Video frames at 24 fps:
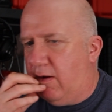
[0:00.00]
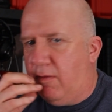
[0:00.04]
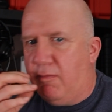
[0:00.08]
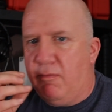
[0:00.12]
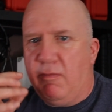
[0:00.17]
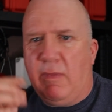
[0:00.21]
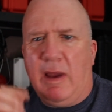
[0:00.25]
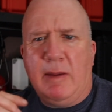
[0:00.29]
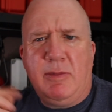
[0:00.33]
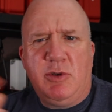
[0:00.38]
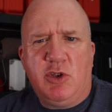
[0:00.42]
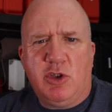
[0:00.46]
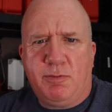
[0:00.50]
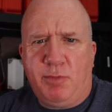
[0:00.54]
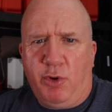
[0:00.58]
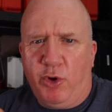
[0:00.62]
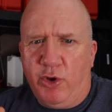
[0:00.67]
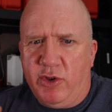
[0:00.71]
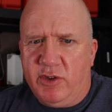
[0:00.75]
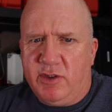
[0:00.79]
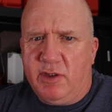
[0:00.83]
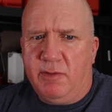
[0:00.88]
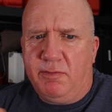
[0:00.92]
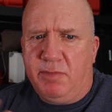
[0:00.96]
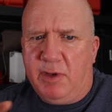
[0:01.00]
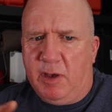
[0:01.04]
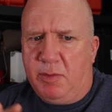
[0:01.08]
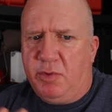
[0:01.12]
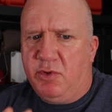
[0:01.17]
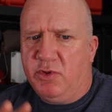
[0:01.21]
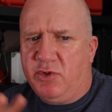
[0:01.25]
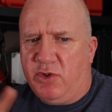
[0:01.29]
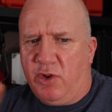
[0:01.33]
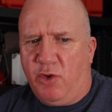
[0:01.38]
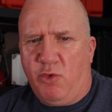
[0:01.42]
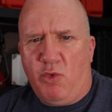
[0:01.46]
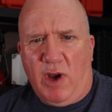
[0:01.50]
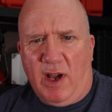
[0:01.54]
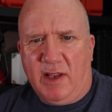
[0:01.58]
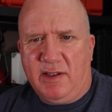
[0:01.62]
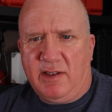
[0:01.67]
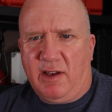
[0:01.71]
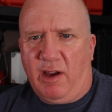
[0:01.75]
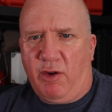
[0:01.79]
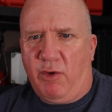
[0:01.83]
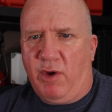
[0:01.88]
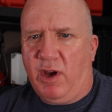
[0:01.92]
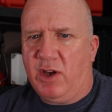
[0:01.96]
maybe just pointing people to the right
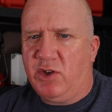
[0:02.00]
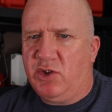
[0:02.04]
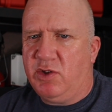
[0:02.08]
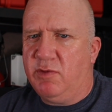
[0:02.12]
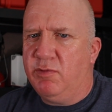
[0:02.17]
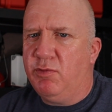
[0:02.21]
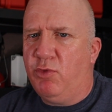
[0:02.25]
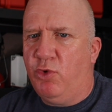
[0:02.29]
direction